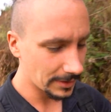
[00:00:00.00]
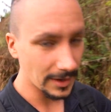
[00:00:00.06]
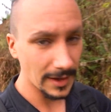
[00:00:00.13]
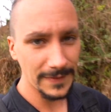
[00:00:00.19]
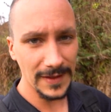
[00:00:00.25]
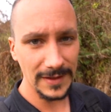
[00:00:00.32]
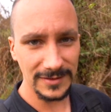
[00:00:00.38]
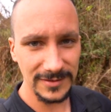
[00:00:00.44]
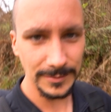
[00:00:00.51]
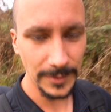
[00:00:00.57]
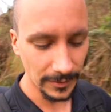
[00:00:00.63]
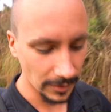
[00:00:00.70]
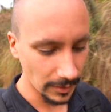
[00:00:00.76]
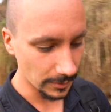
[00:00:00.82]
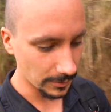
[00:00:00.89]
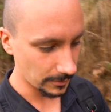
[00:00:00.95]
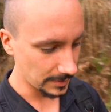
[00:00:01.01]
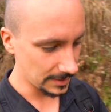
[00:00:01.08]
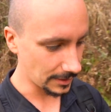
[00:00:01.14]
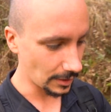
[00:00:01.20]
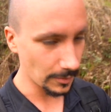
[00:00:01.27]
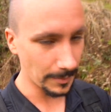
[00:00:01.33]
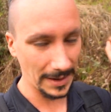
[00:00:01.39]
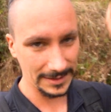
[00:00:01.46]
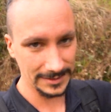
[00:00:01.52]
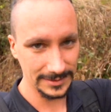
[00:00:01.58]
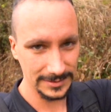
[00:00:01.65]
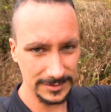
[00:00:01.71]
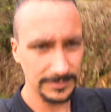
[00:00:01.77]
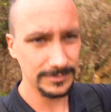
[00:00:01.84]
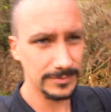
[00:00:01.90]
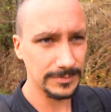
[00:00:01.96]
and then tomorrow we go back,
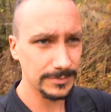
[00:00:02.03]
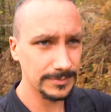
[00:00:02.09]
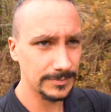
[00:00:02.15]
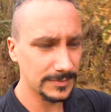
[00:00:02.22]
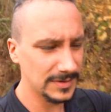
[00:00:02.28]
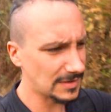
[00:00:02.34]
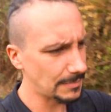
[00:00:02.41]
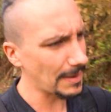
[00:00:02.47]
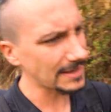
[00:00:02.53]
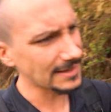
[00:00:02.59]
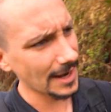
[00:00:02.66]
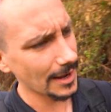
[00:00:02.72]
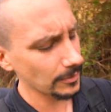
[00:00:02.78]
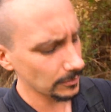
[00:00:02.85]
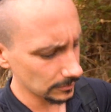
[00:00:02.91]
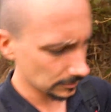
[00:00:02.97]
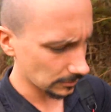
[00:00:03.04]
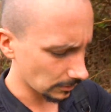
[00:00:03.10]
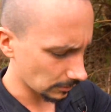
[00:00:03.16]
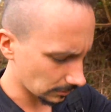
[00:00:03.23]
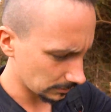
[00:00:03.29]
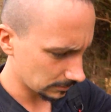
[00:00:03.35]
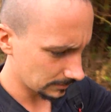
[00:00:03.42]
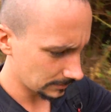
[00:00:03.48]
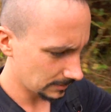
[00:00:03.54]
is it back down or?